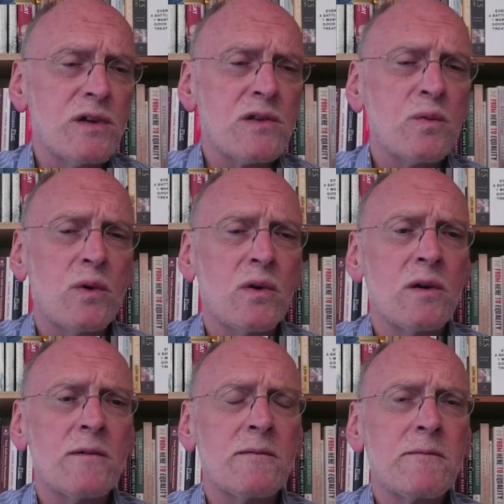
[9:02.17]
force or
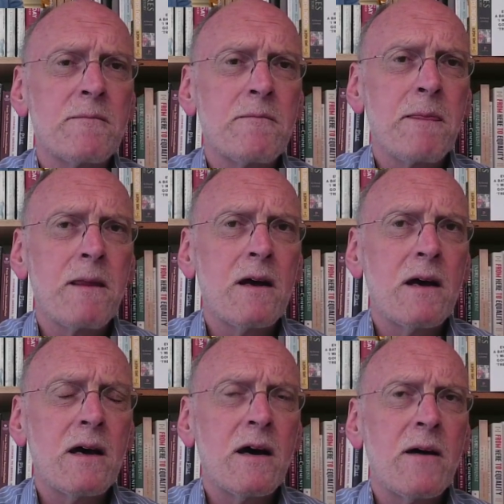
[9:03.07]
just war.
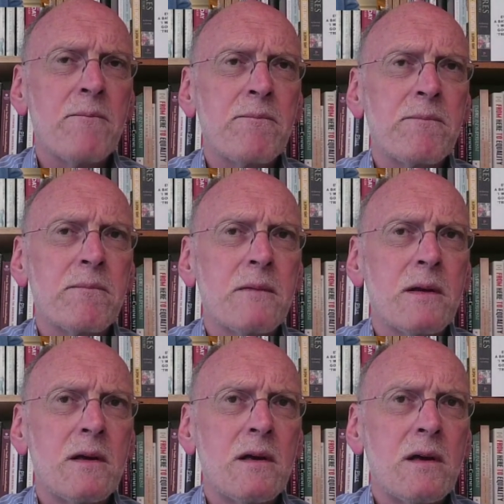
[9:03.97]

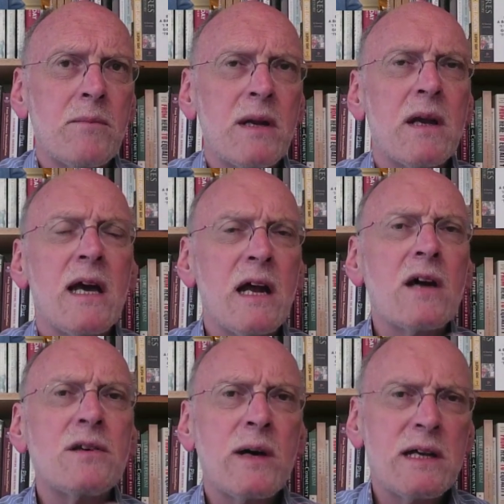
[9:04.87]
But
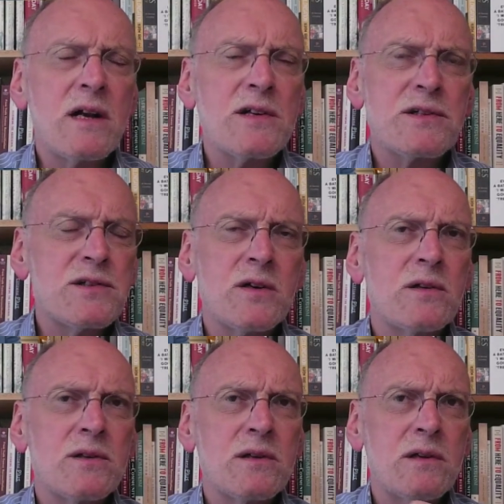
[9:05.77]
in
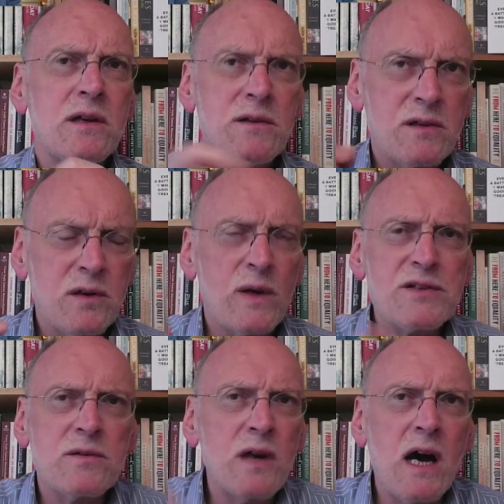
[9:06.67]
answer to
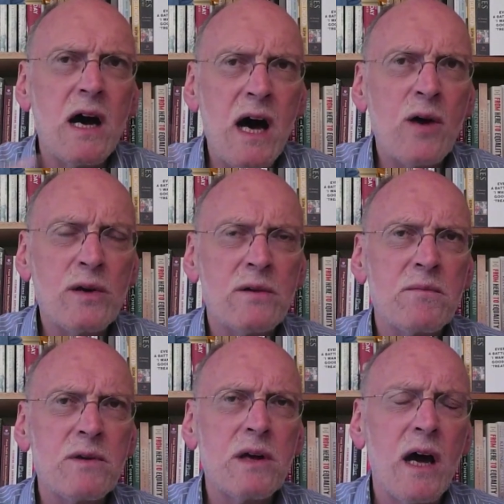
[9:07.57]
the question,
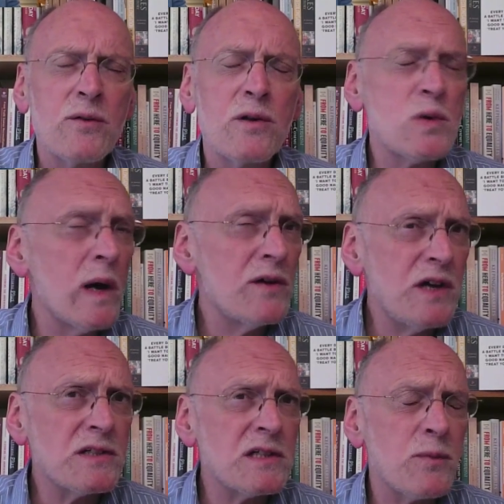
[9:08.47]
how can you
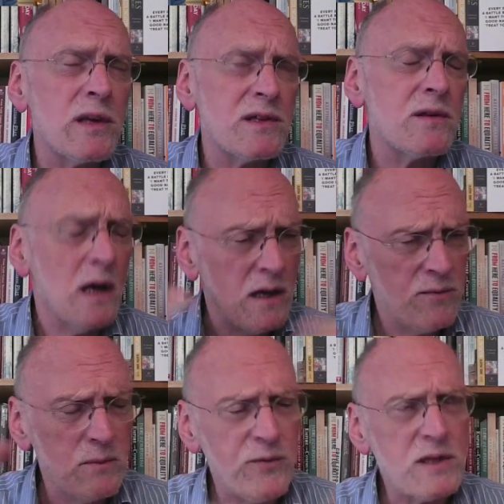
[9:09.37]
square Jesus with
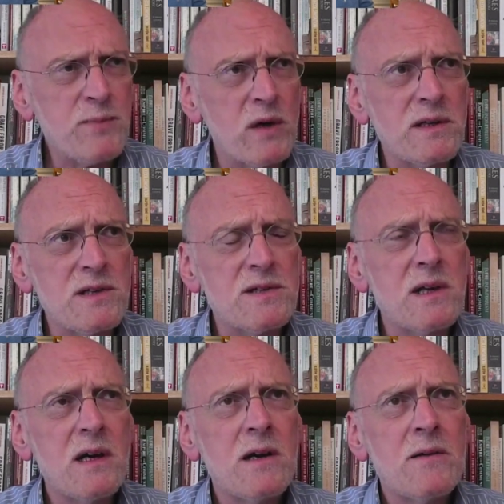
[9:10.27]
this? The first
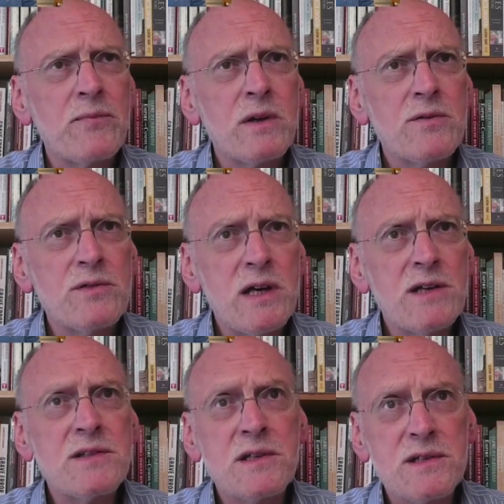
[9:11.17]
point is
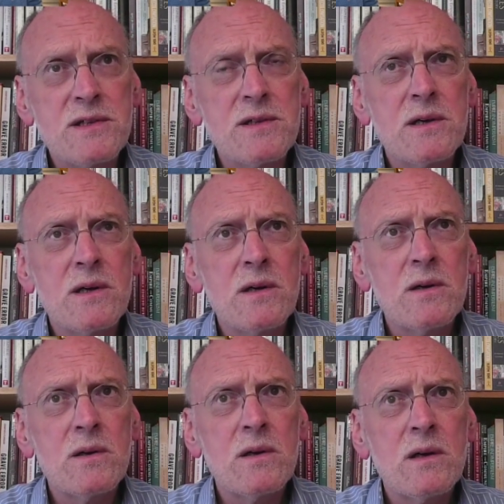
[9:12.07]
Jesus.